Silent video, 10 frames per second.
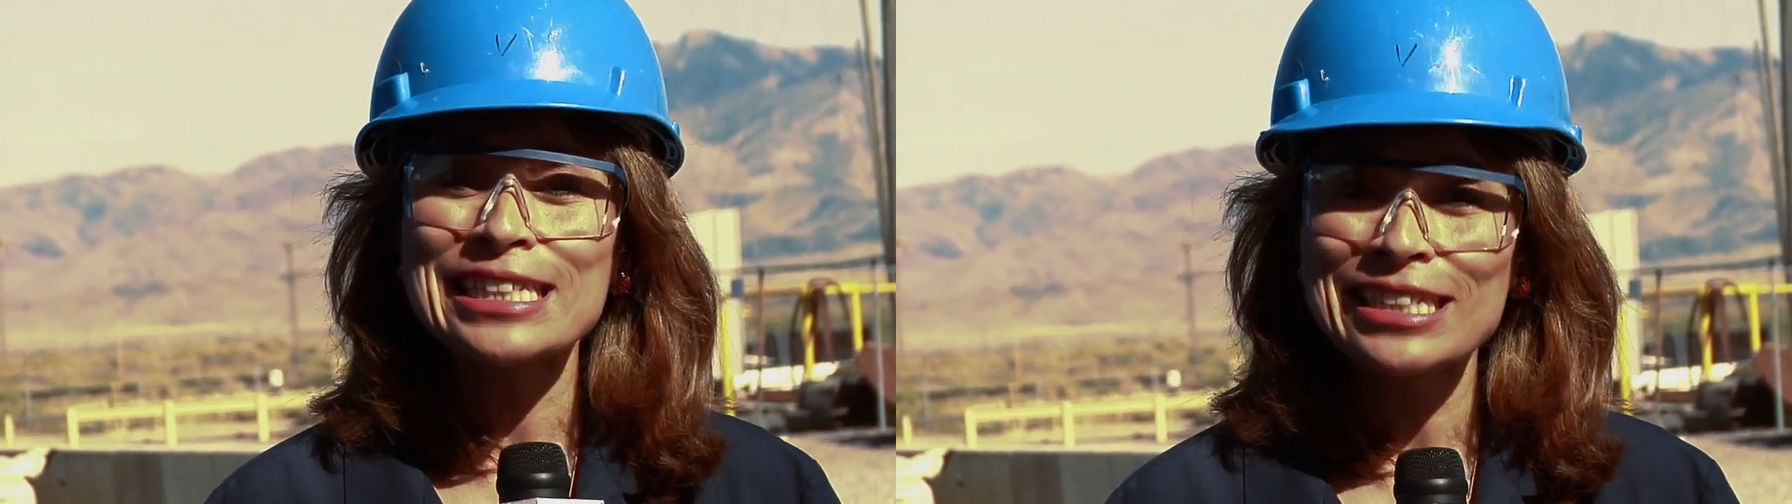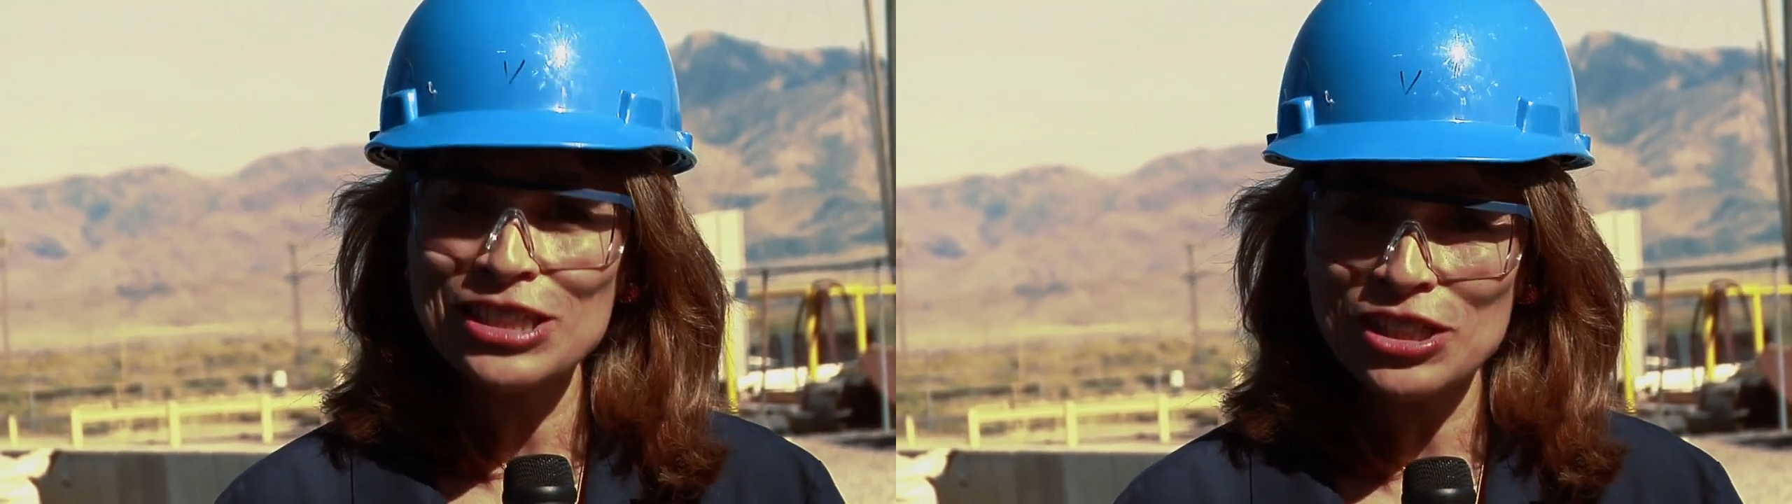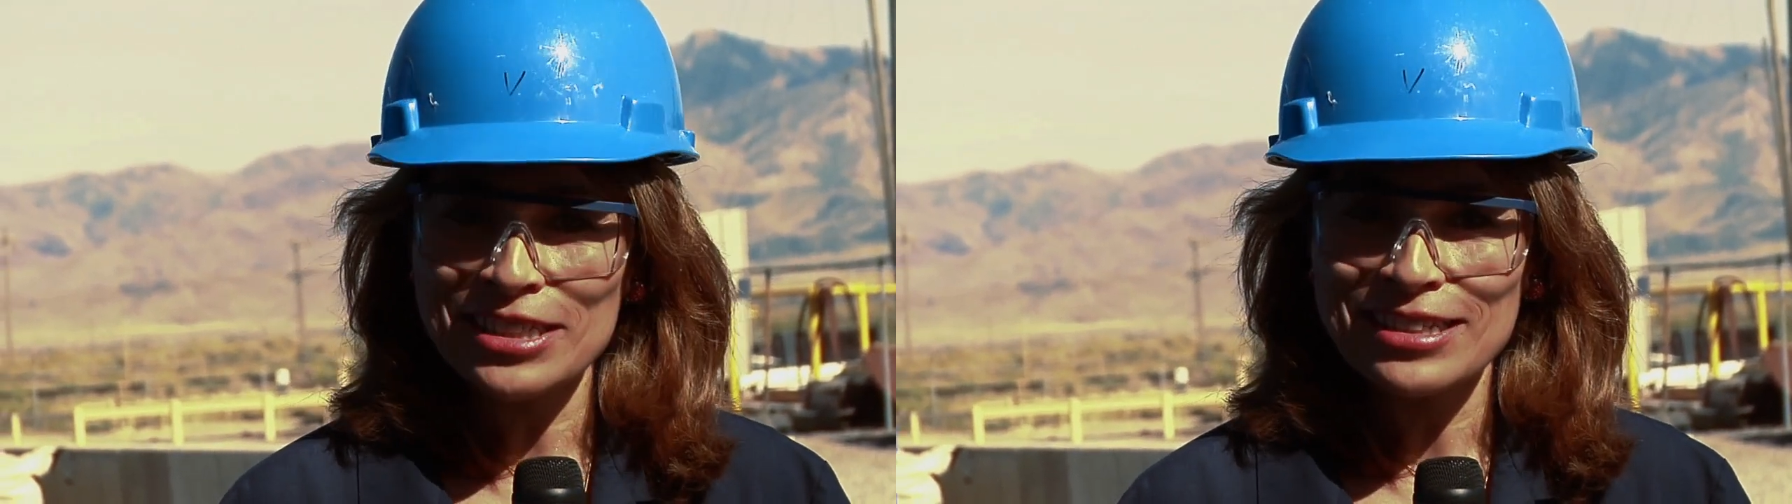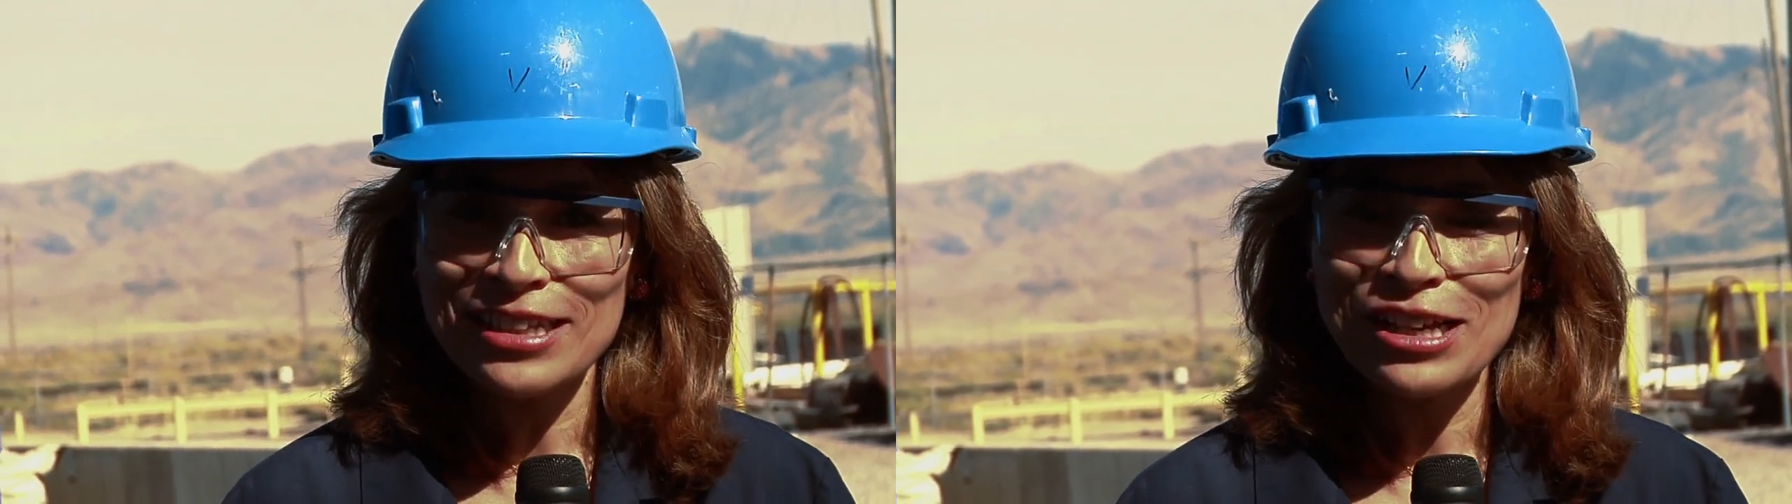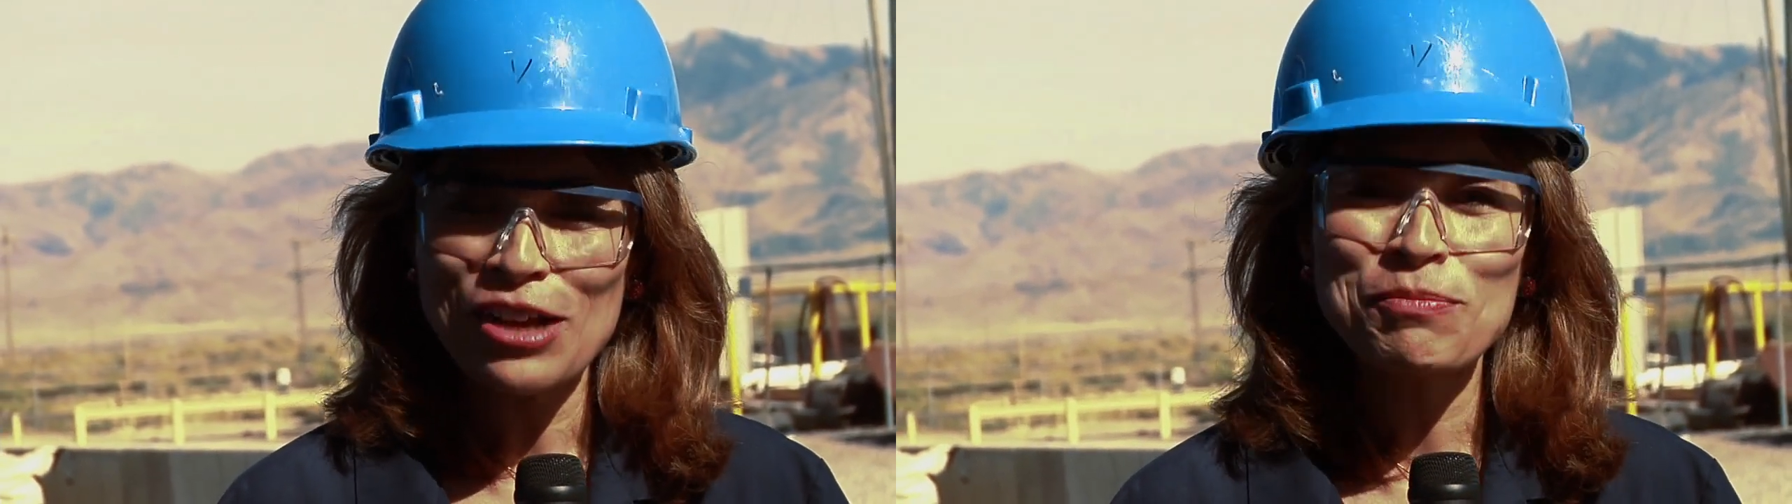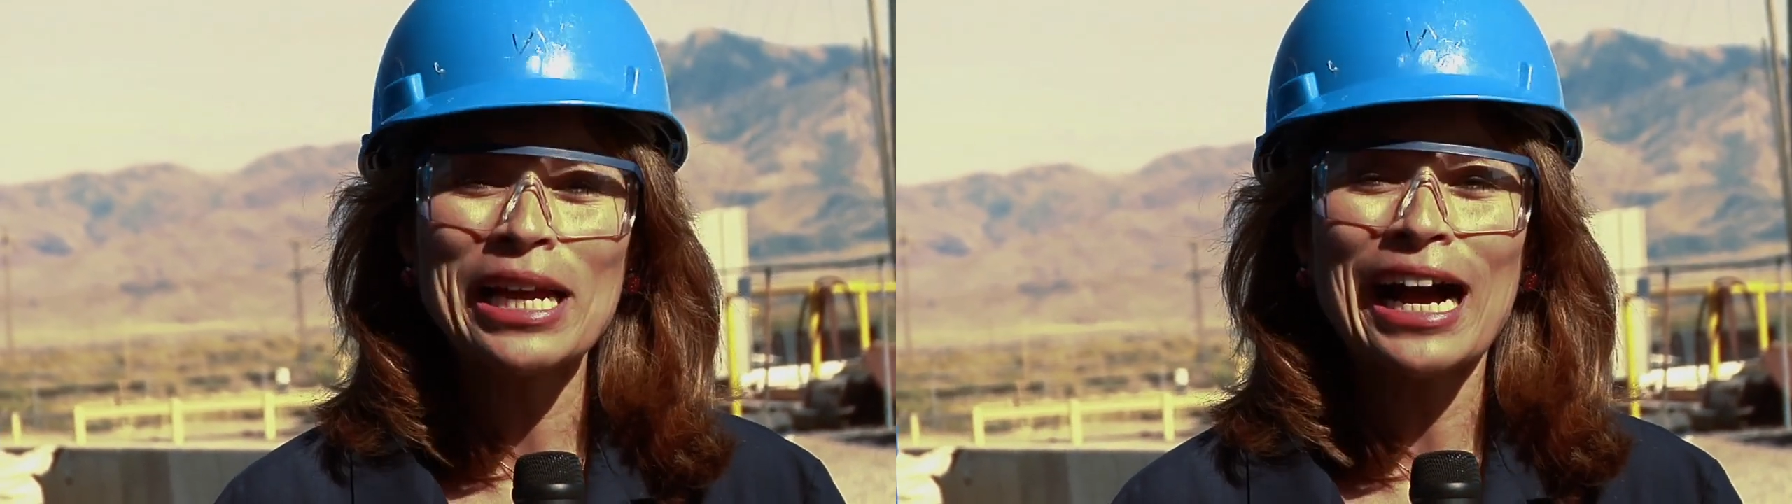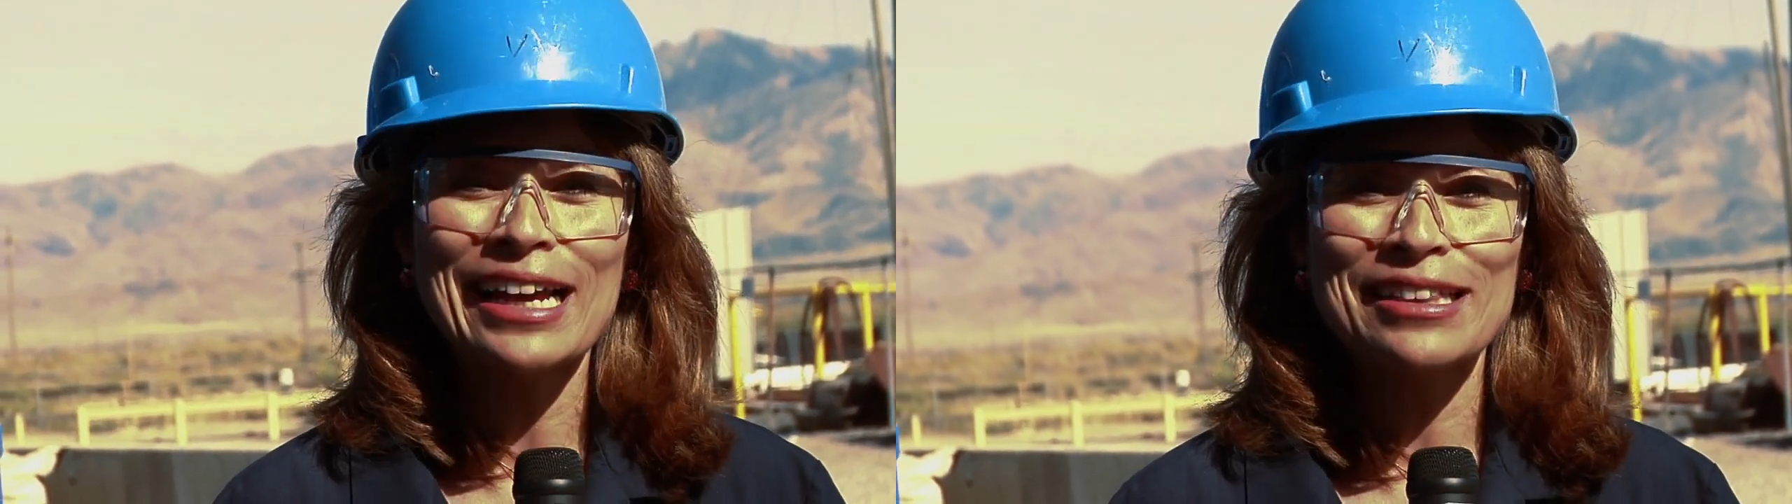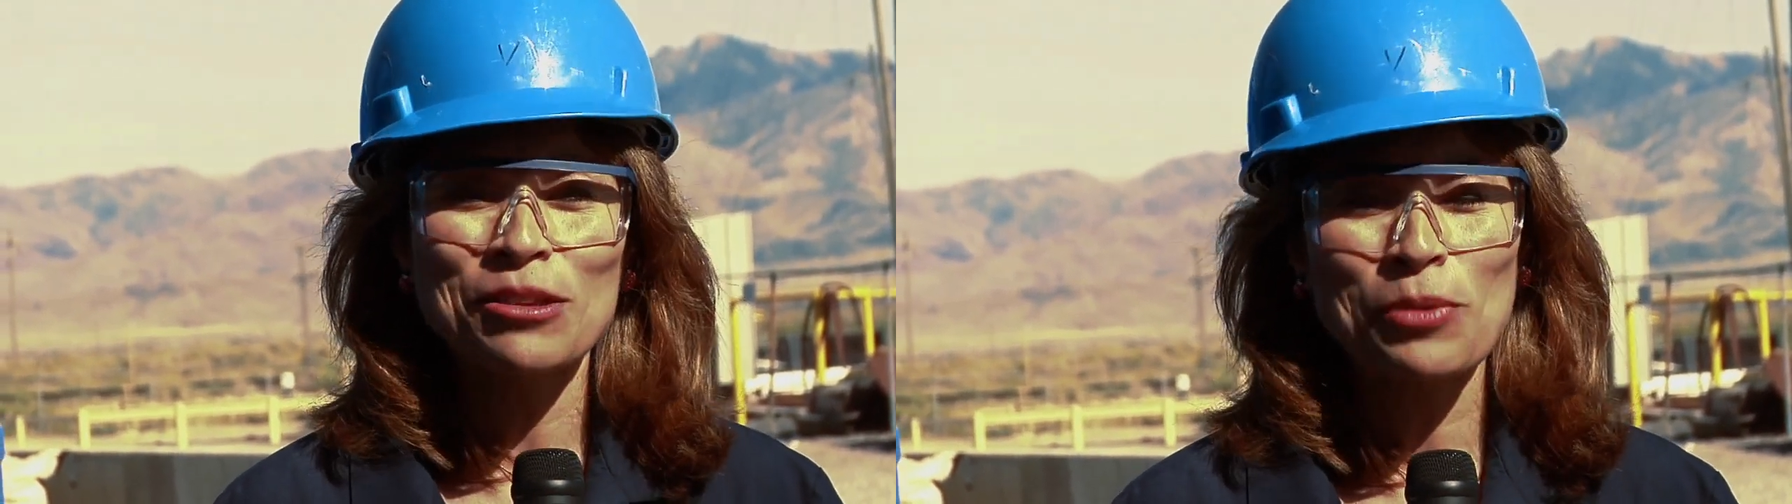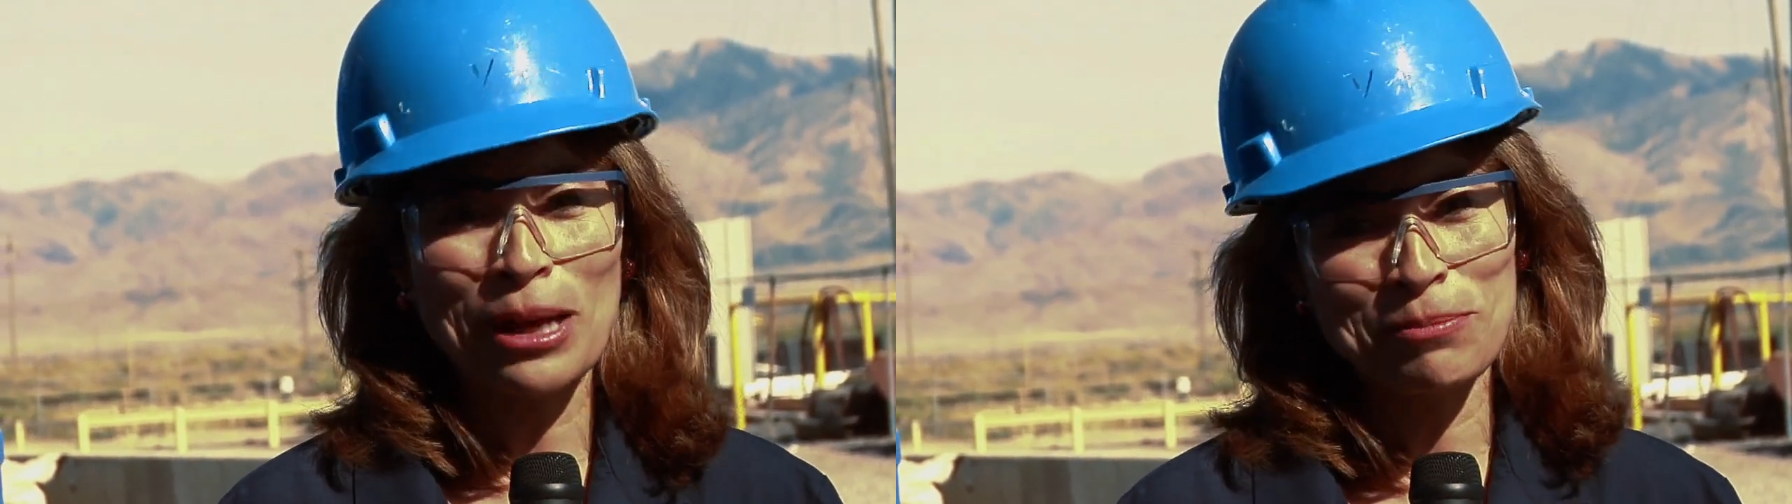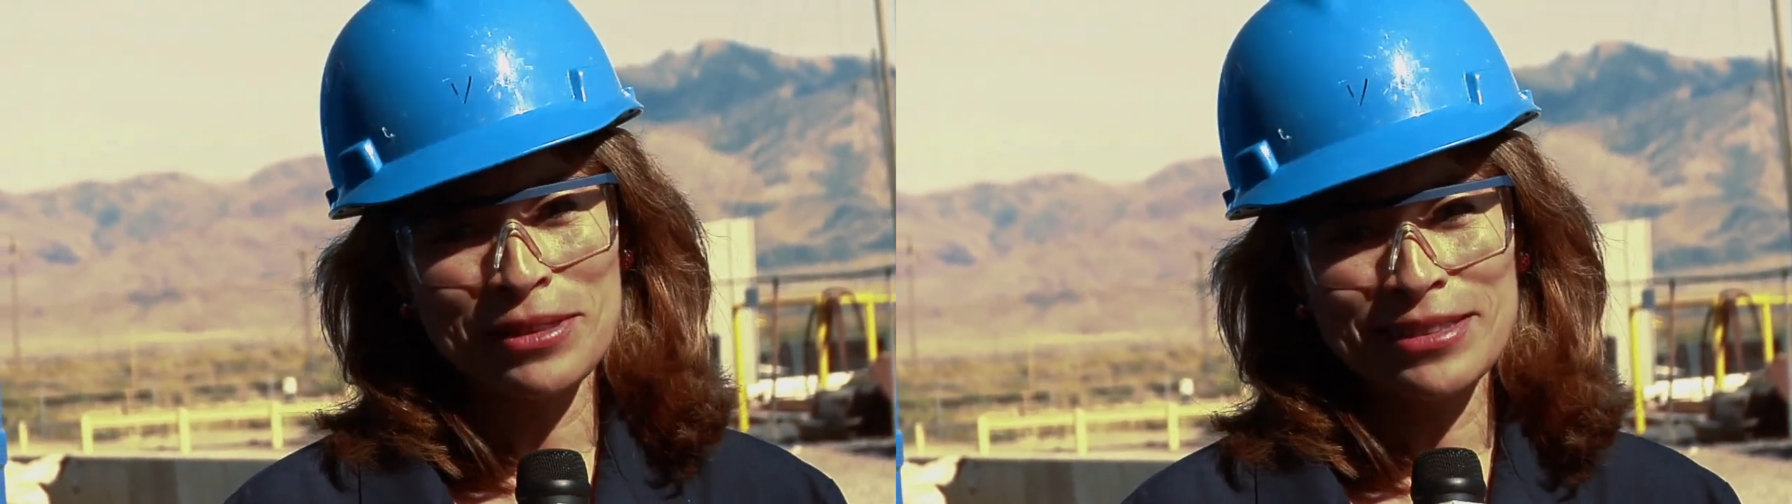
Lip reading: edition of Behind the Web.